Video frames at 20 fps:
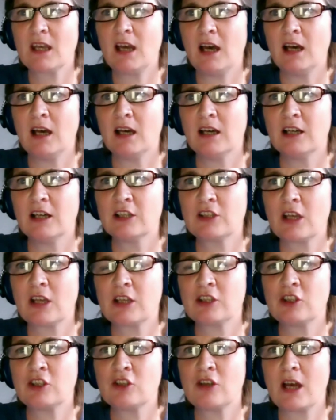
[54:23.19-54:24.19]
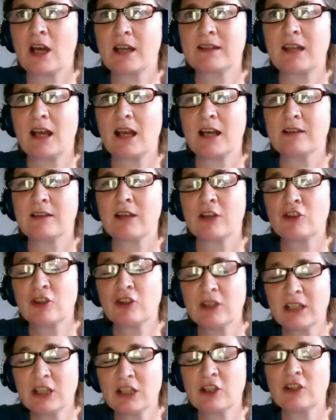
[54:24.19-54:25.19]
uh, you, a, a,
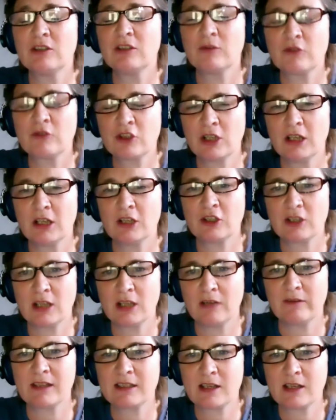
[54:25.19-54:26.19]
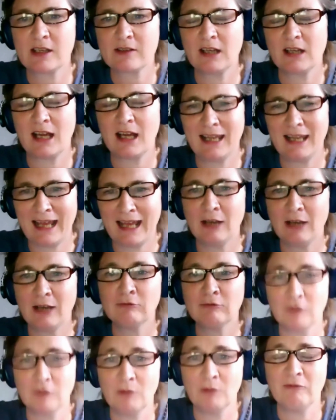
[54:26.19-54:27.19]
traditional church service doesn't allow
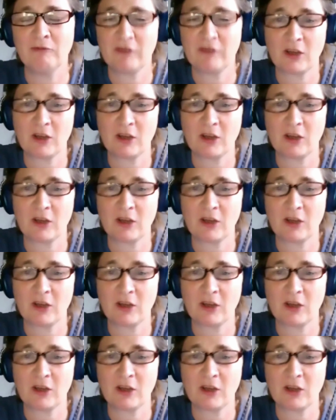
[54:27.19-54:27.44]
room for